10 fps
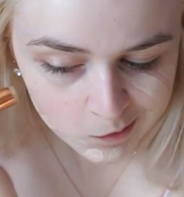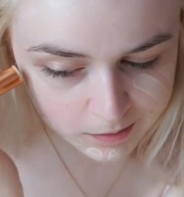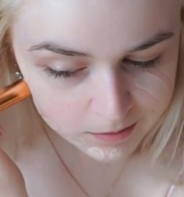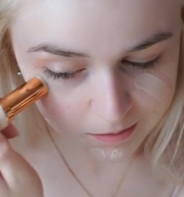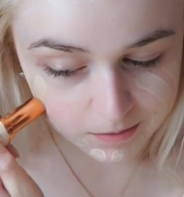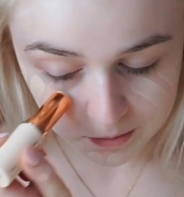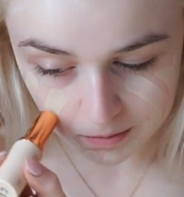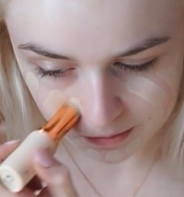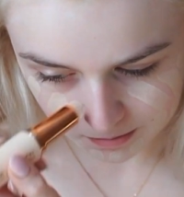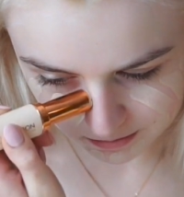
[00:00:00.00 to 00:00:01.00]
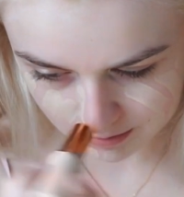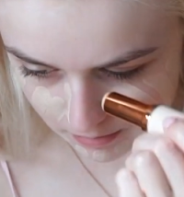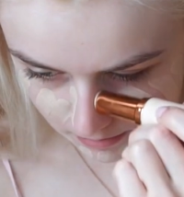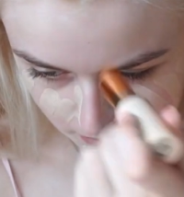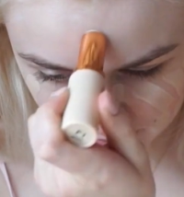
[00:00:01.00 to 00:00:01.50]
Starting with
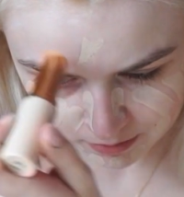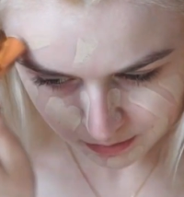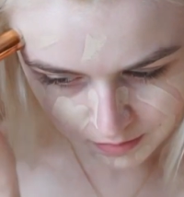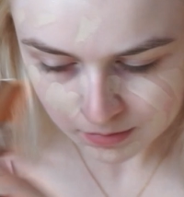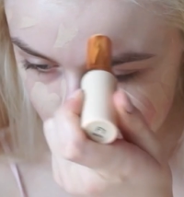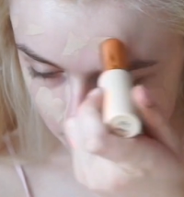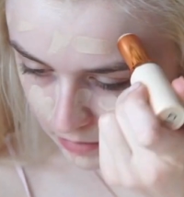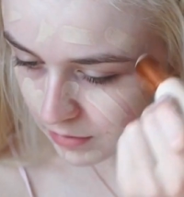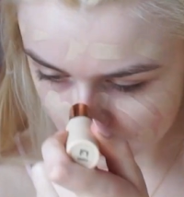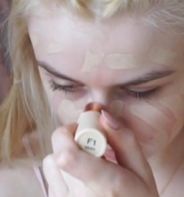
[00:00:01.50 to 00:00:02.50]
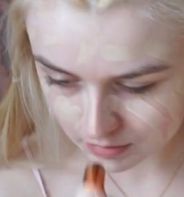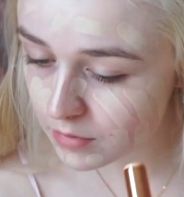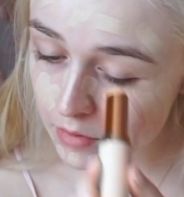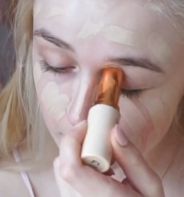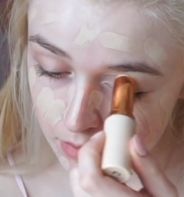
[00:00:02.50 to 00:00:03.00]
foundation, we are using the
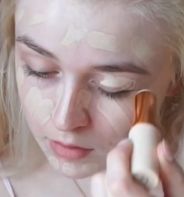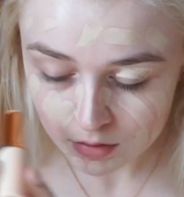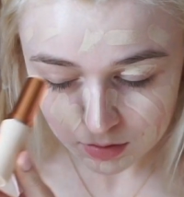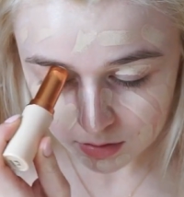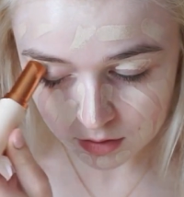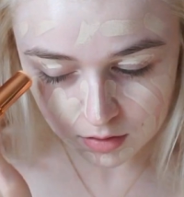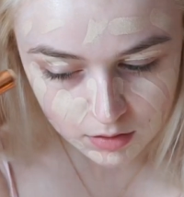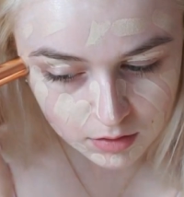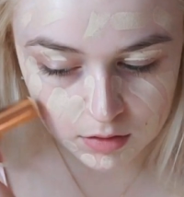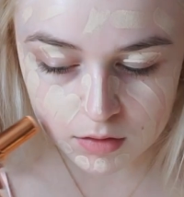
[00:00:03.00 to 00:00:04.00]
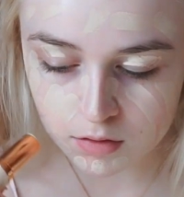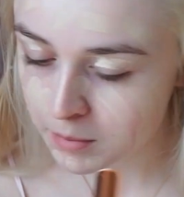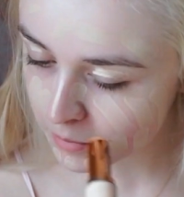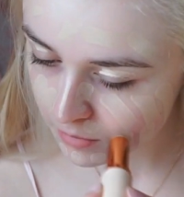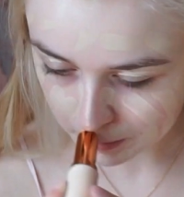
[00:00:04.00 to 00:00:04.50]
Makeup
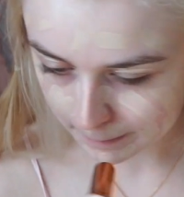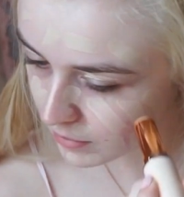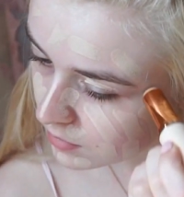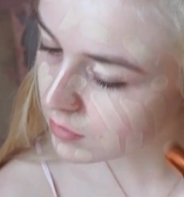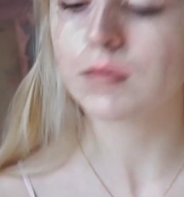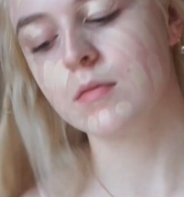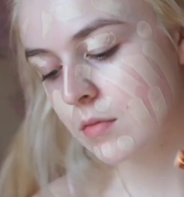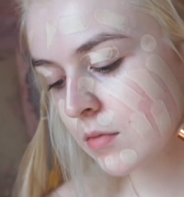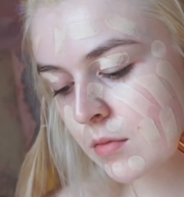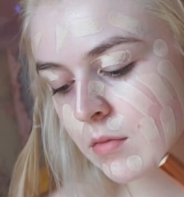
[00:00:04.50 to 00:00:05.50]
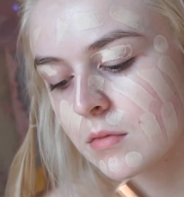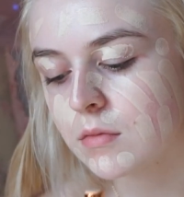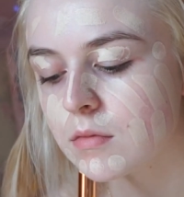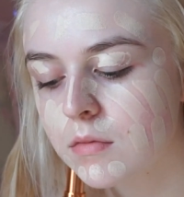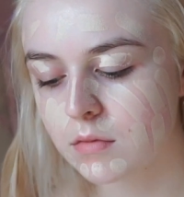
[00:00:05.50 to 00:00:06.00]
Revolution Stick Foundation in
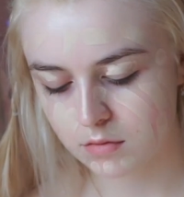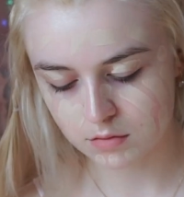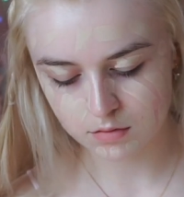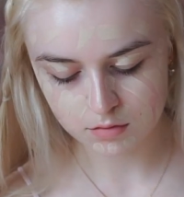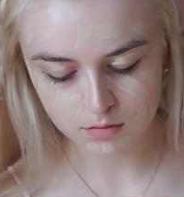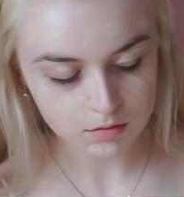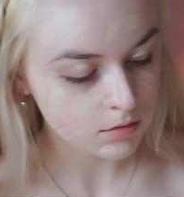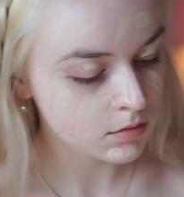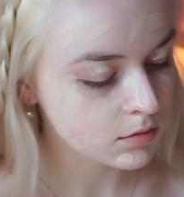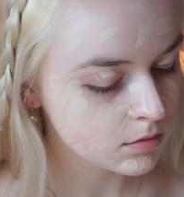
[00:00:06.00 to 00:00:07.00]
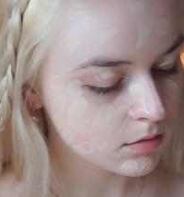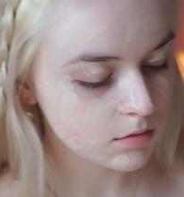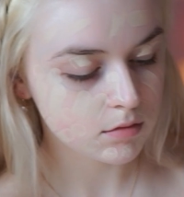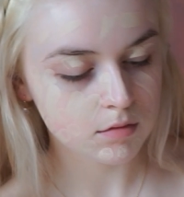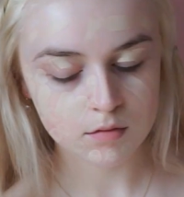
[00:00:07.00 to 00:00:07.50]
the palest shade
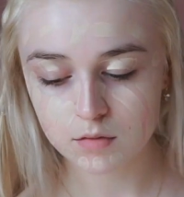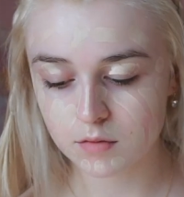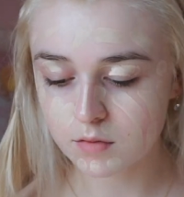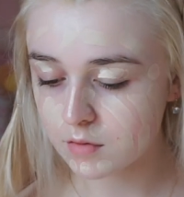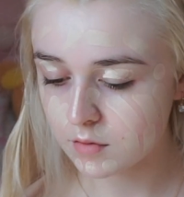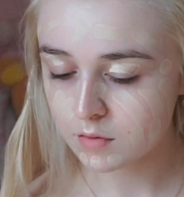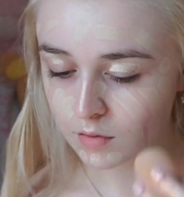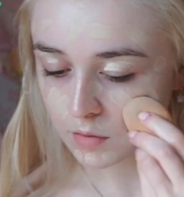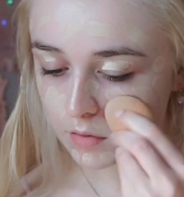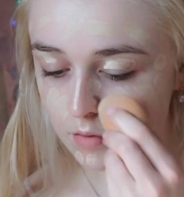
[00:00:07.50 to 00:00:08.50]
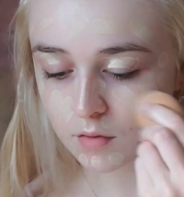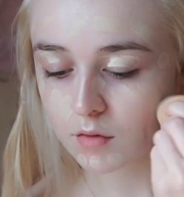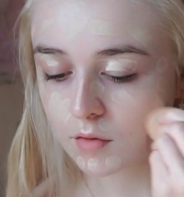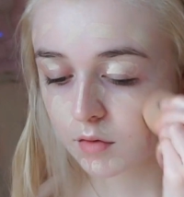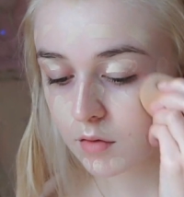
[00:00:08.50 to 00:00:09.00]
because I am a pasty
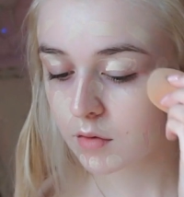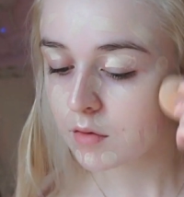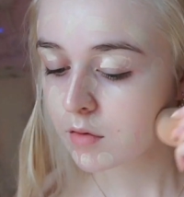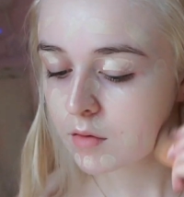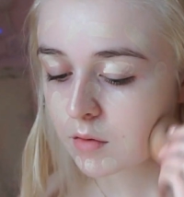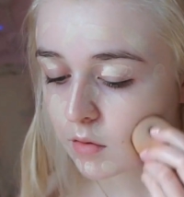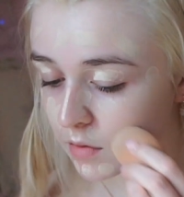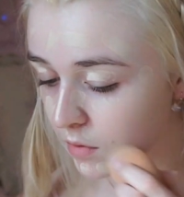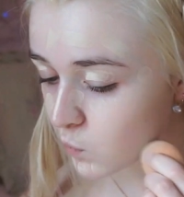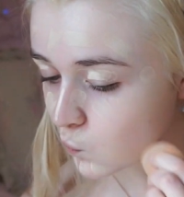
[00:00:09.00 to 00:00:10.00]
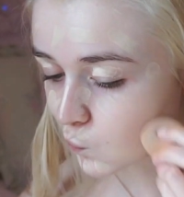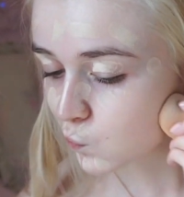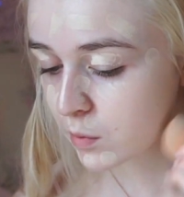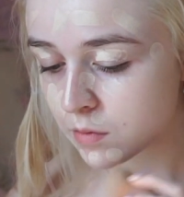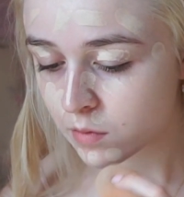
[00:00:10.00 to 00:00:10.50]
biatch,
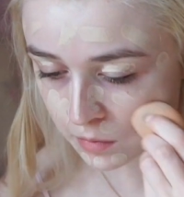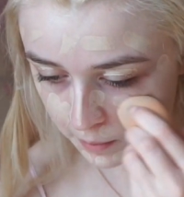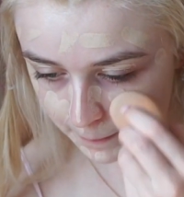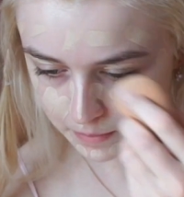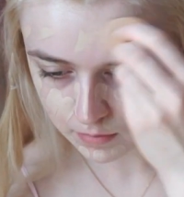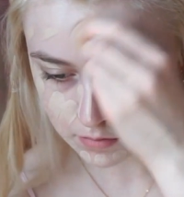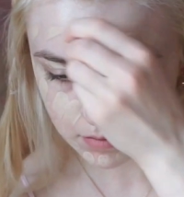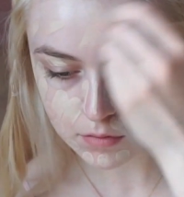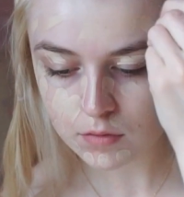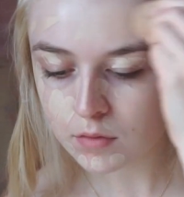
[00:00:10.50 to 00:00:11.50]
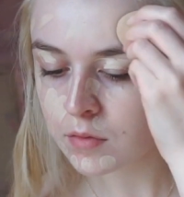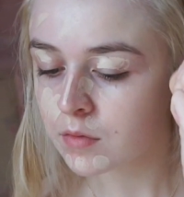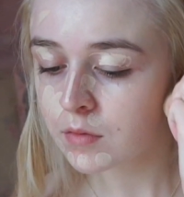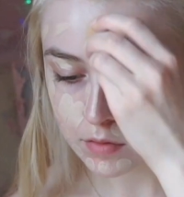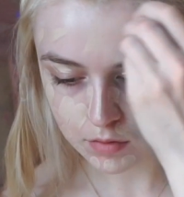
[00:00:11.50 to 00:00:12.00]
and I am
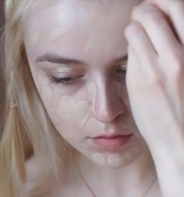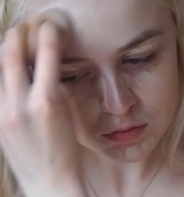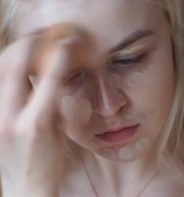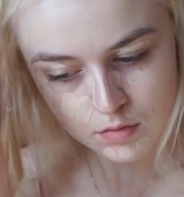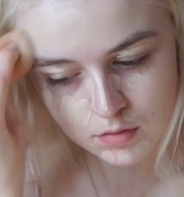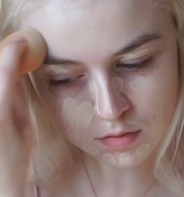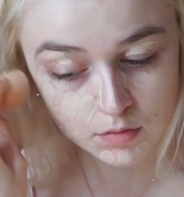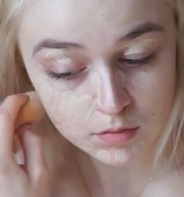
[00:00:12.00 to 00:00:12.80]
just, you know,